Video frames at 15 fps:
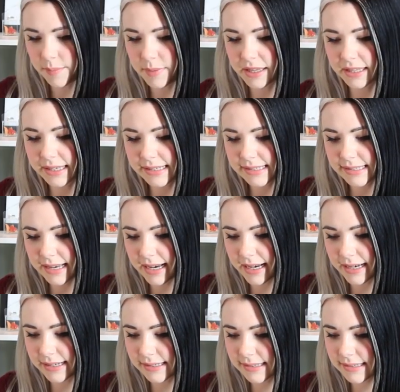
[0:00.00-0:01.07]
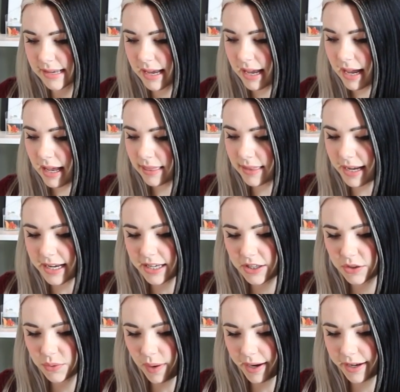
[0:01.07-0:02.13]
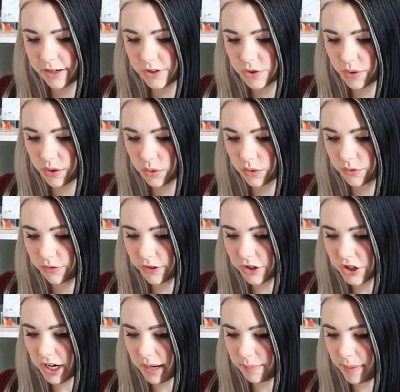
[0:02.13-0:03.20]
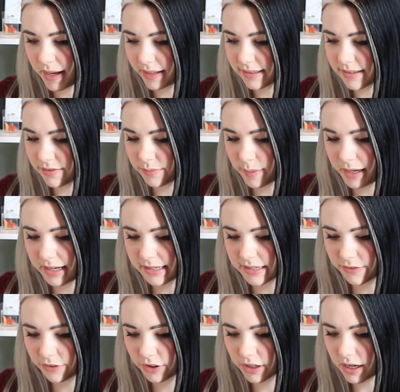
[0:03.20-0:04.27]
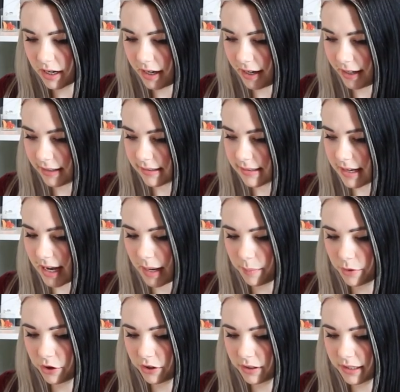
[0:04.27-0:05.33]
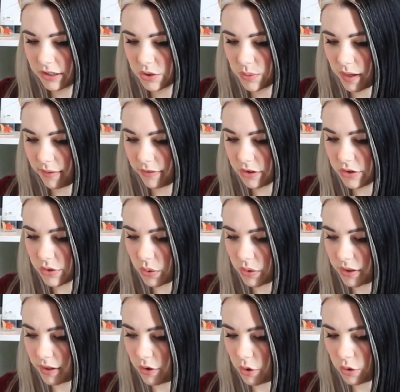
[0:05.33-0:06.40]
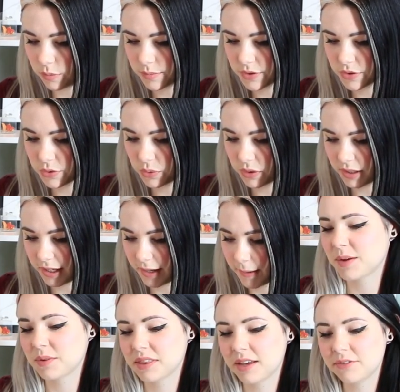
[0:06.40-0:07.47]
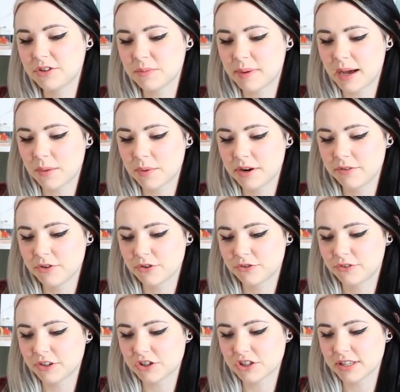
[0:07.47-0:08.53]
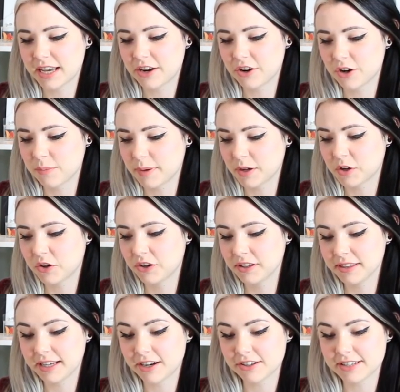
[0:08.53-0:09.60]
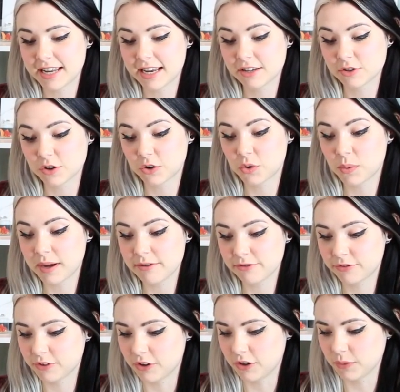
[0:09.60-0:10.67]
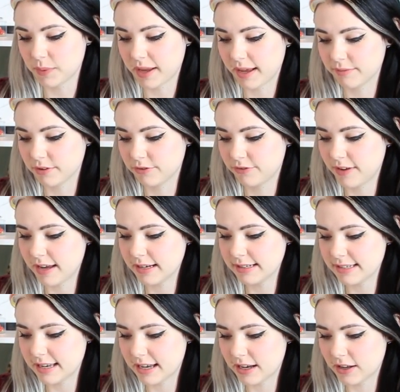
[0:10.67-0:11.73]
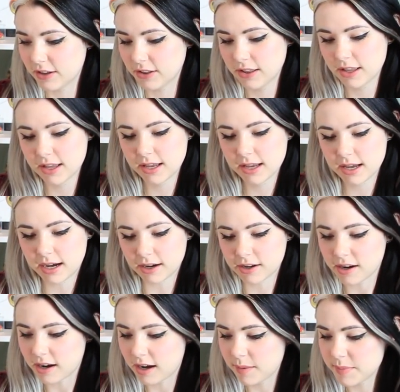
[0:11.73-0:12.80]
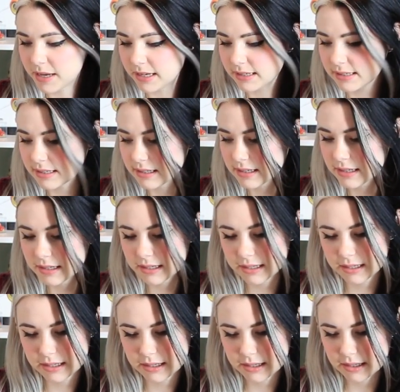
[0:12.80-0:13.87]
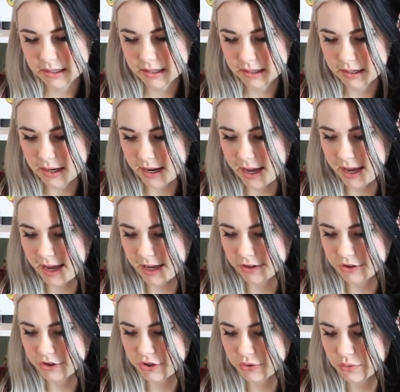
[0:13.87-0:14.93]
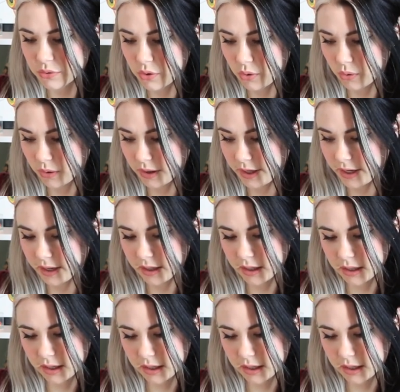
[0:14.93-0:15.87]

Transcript: Amelia says, "Like you, I enjoy goldfish and pets of many different kinds. I am currently 12 years old and homeschooling. I would love to buy one of your fish later, but currently our tanks are quite full. We have a fantail, a comet, and two koi,